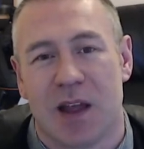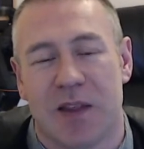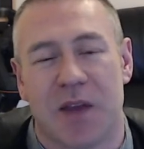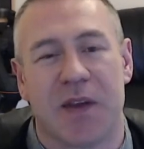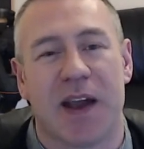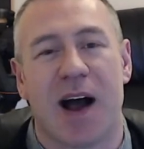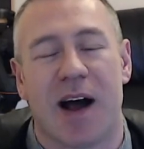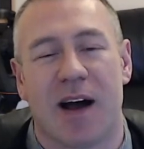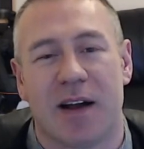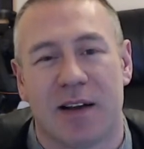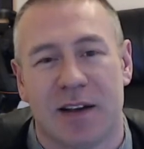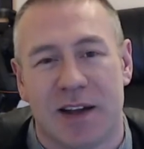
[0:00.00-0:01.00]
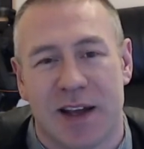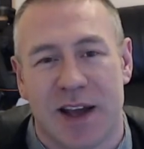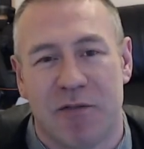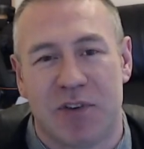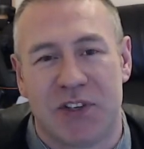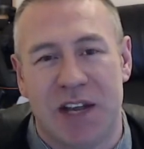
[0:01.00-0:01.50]
that they are
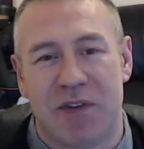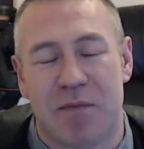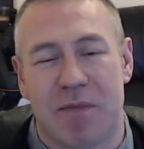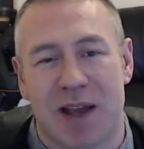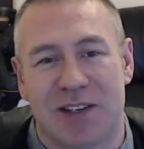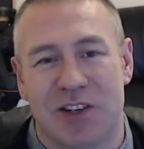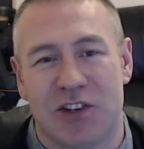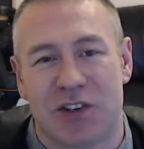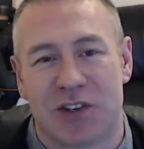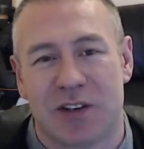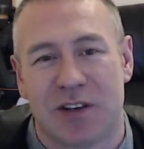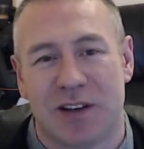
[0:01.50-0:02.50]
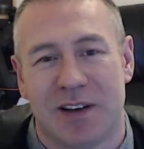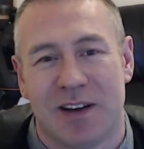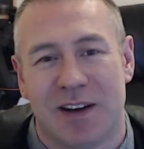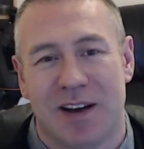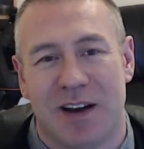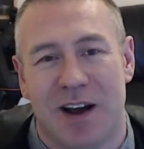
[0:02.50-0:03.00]
receiving messages
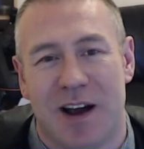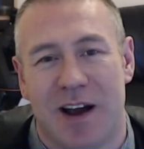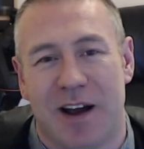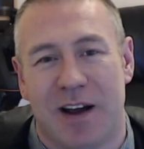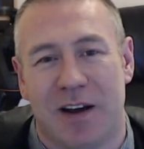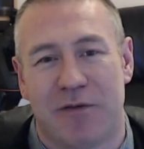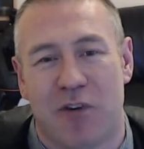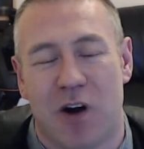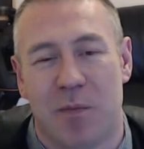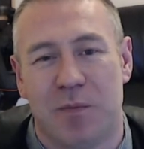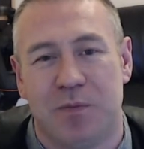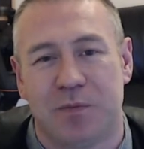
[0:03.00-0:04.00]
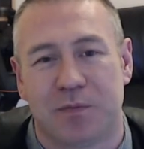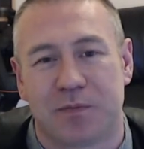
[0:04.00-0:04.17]
from